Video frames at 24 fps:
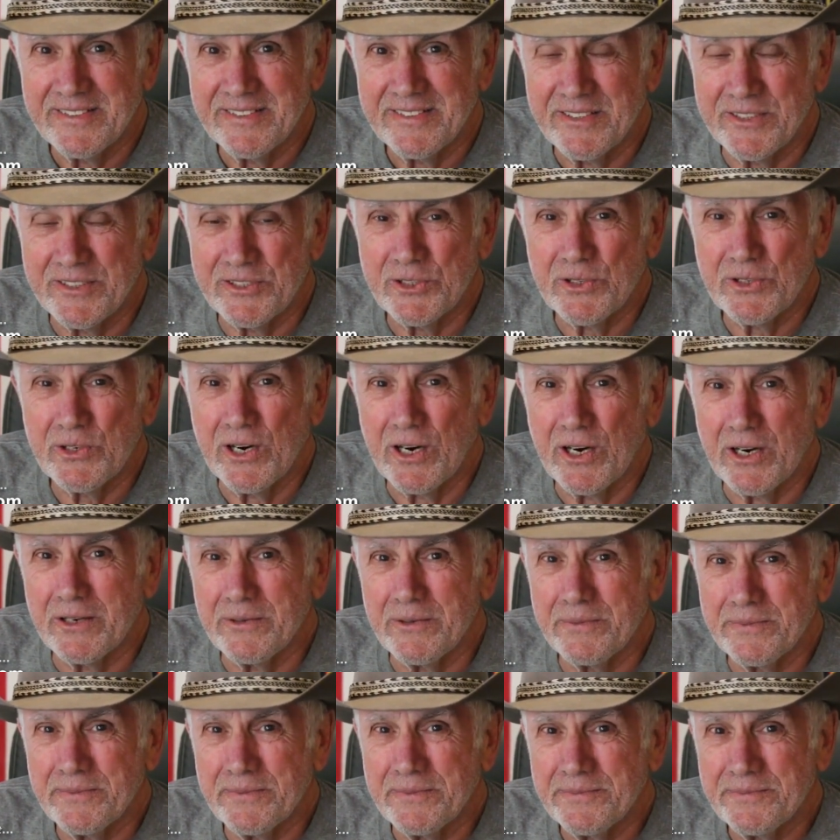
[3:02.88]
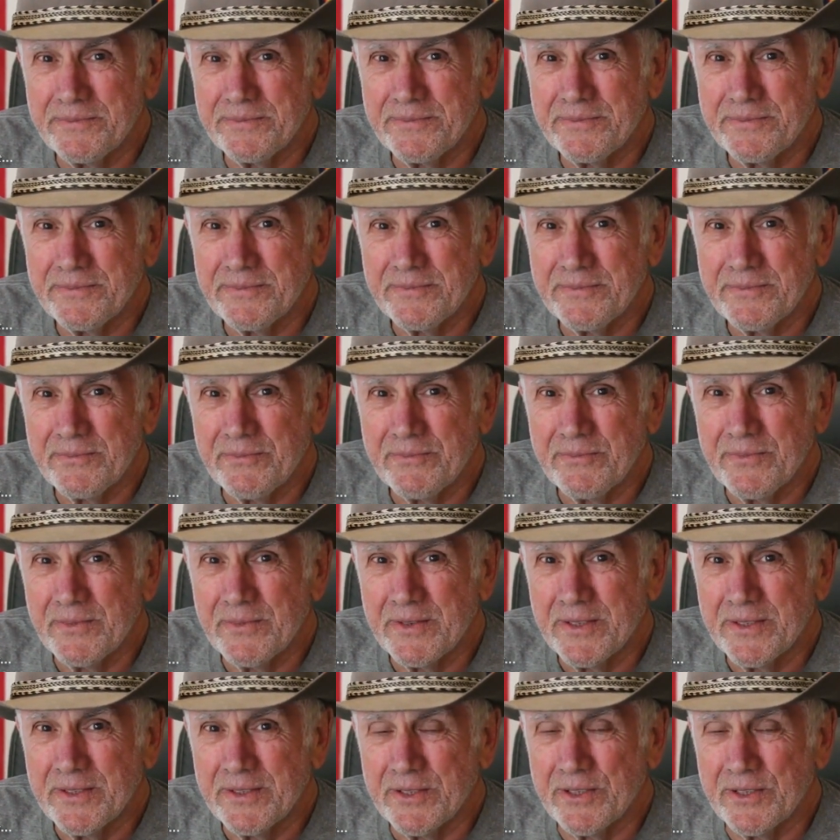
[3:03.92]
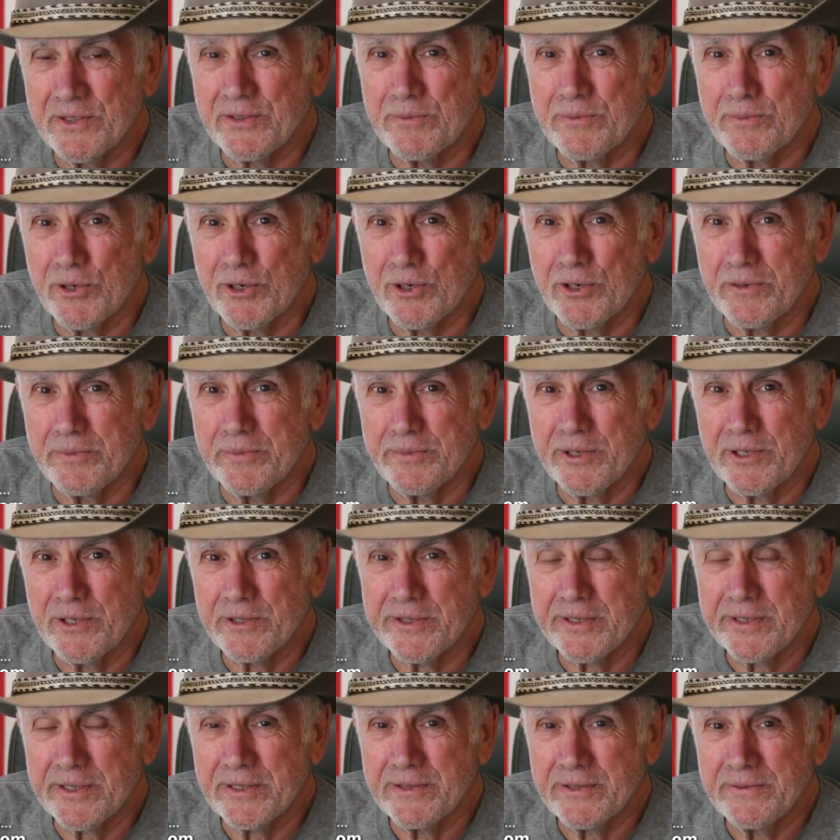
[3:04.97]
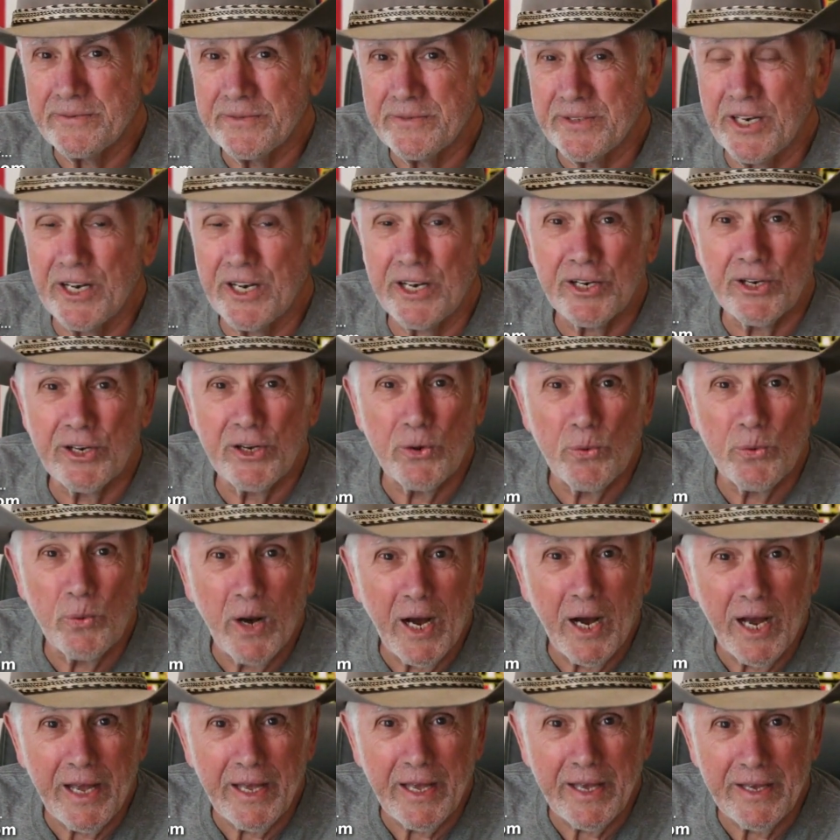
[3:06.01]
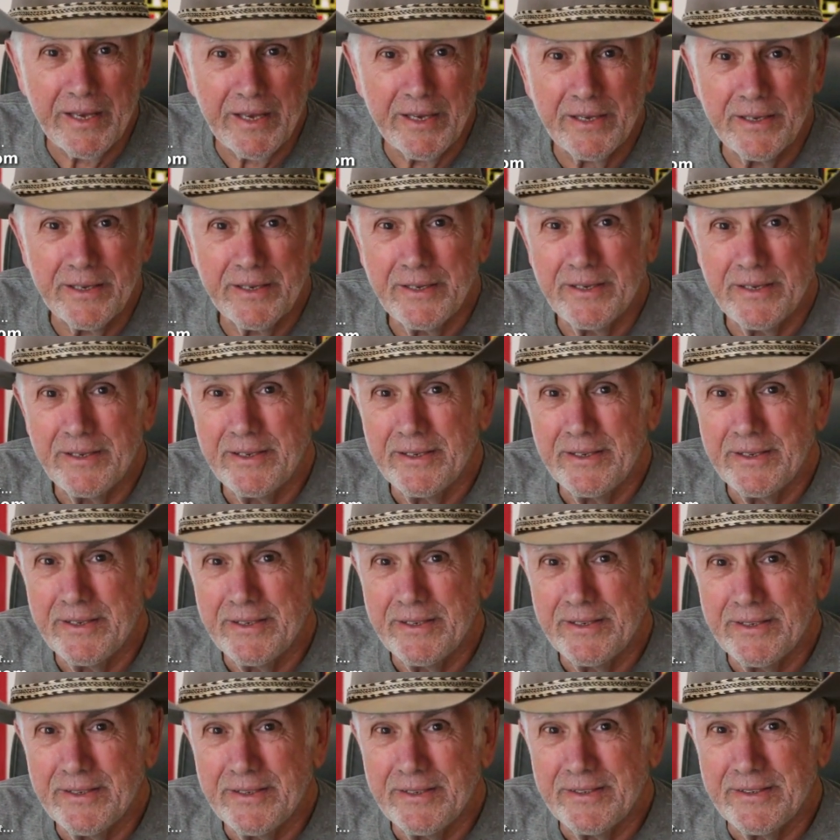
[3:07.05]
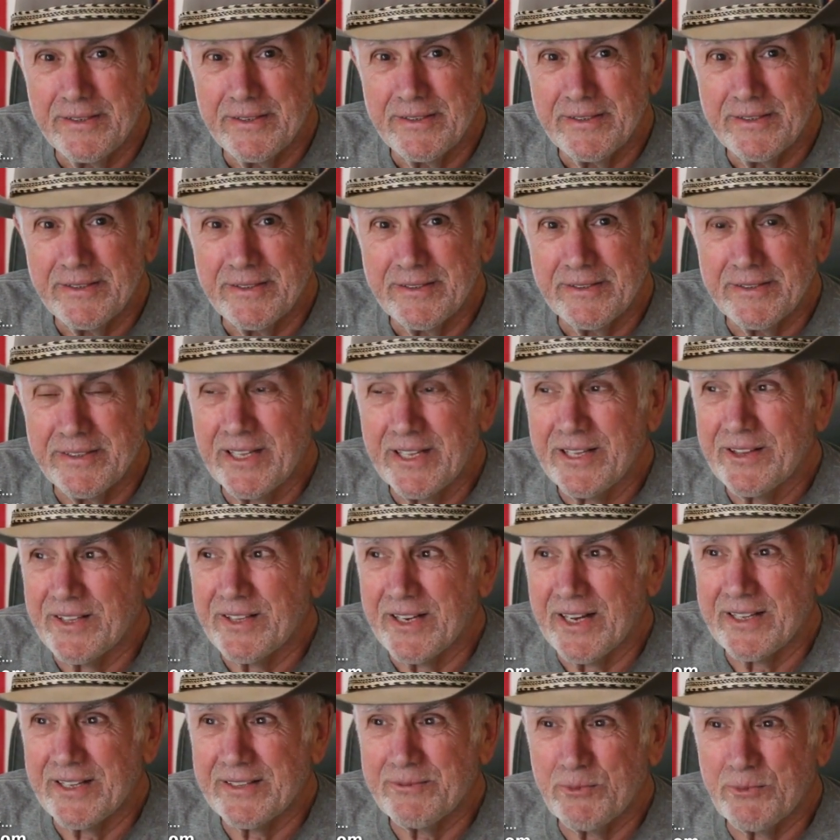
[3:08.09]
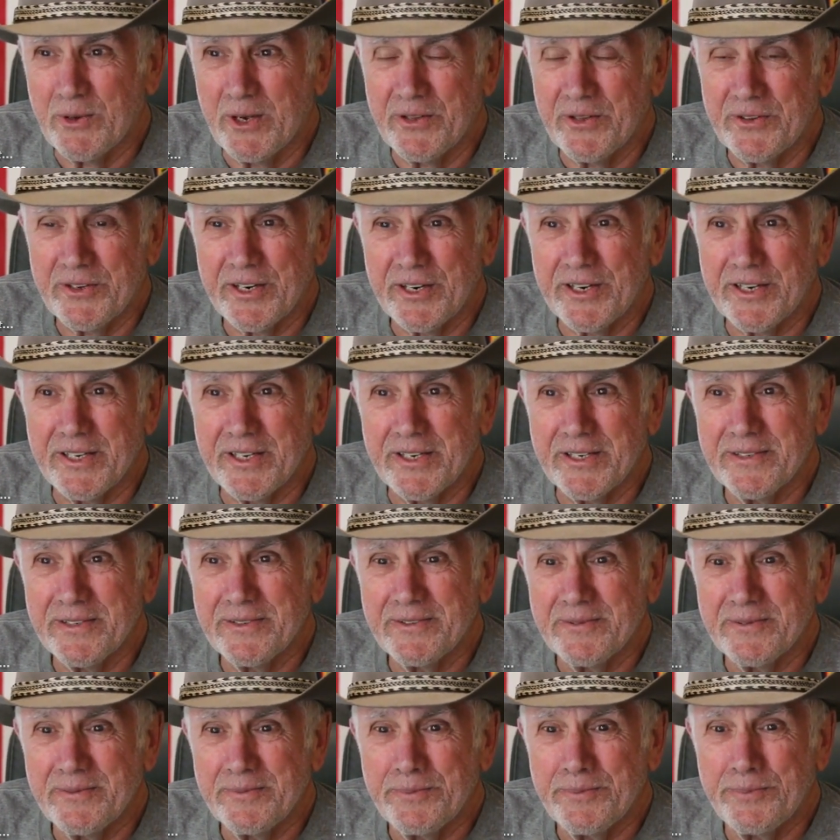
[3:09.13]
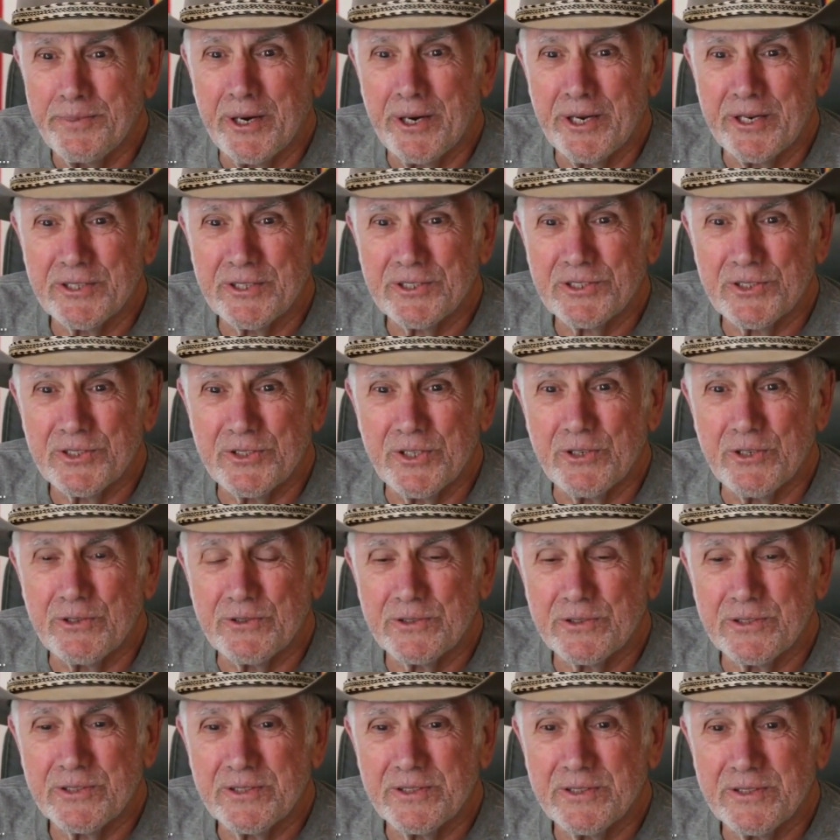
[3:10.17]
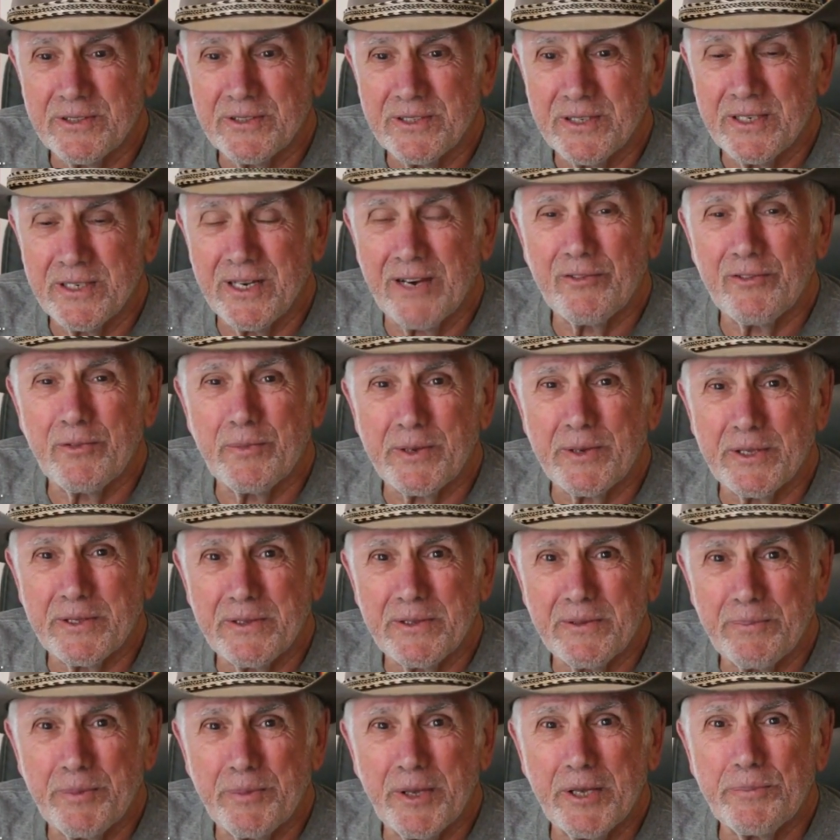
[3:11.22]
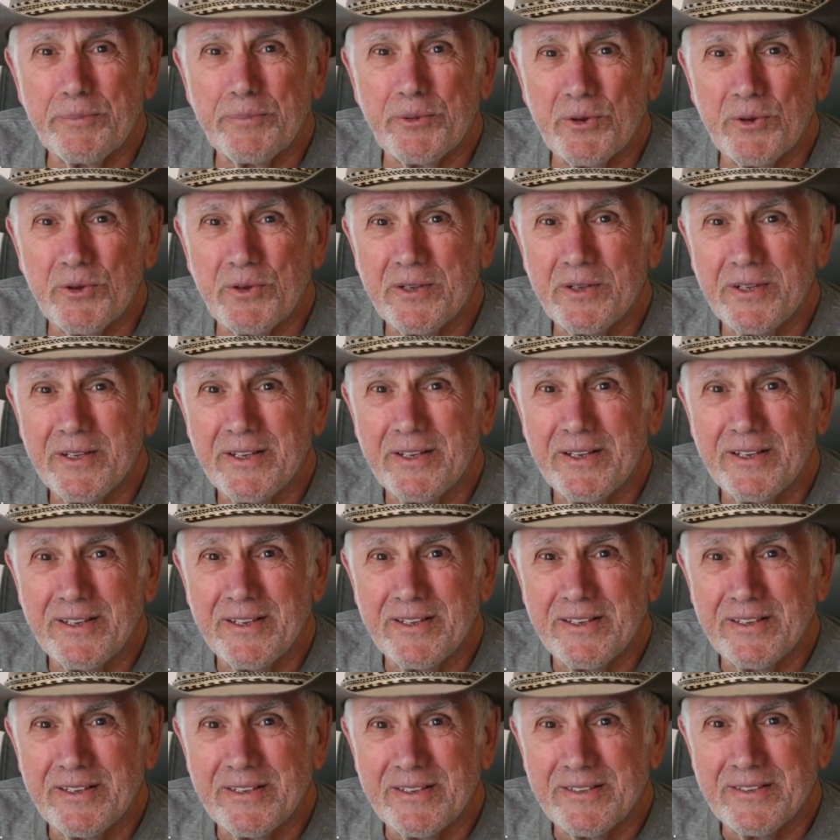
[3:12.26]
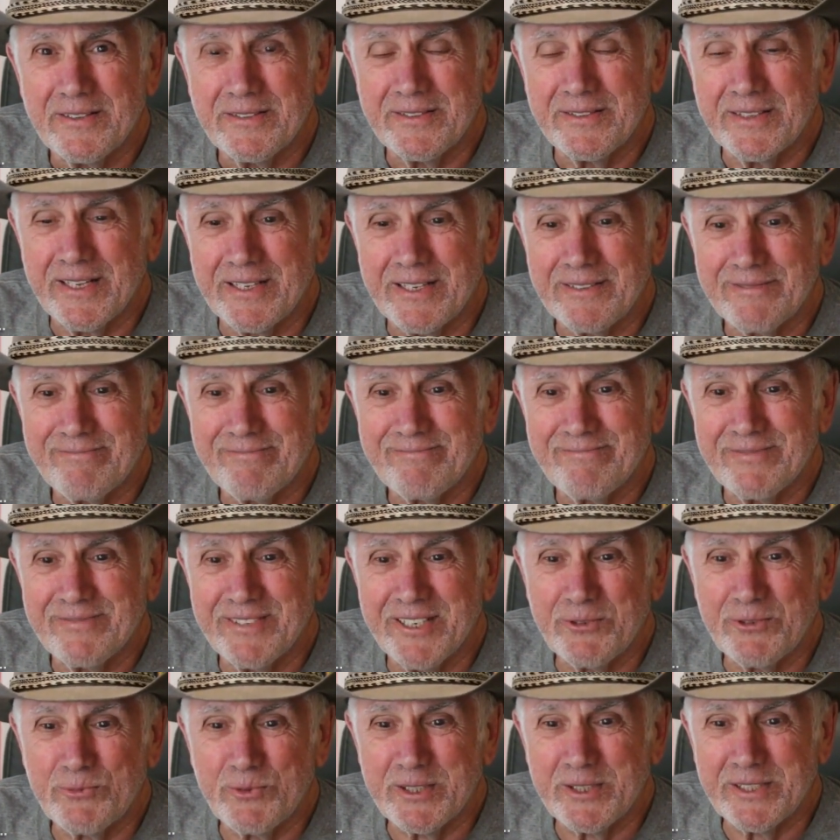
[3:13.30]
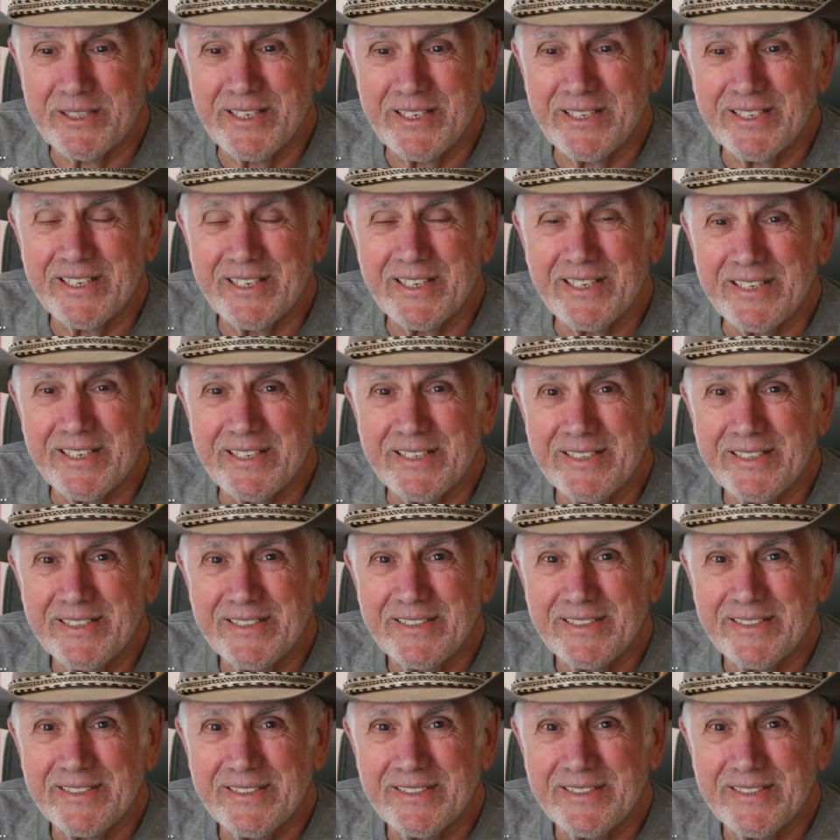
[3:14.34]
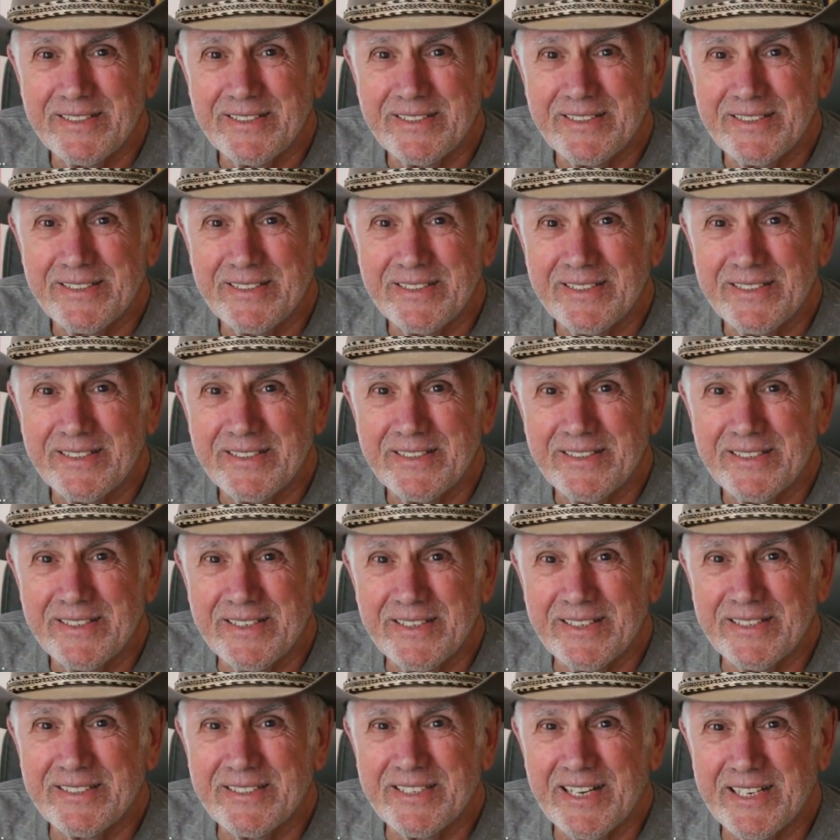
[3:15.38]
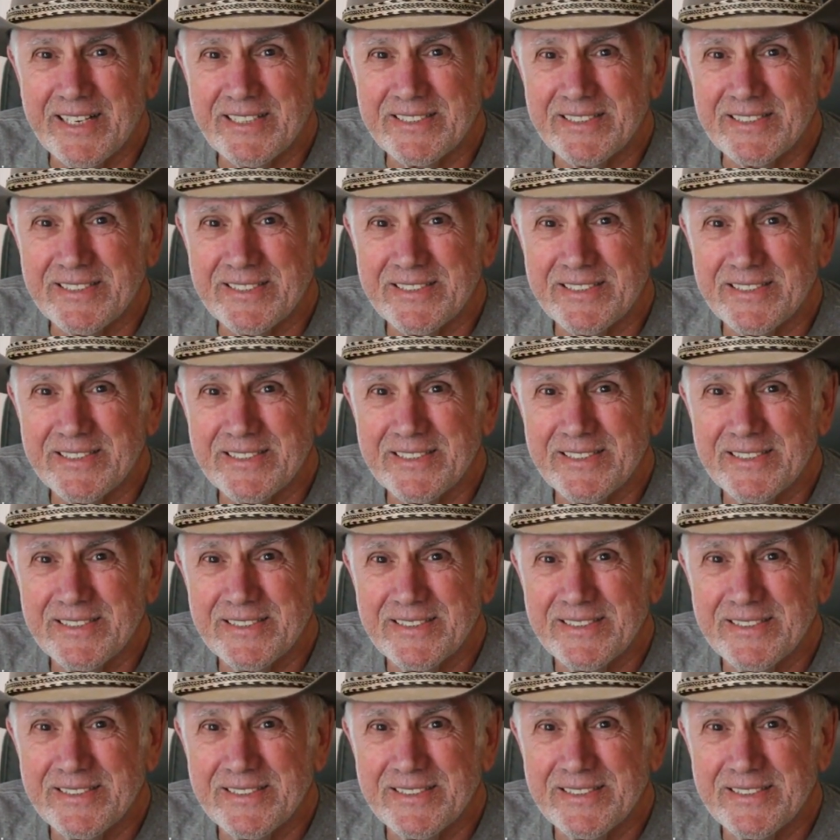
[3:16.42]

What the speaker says: to do harm to the Murrah building. They didn't know why. They thought, well, they're going to punish those government people that did what they did in Texas.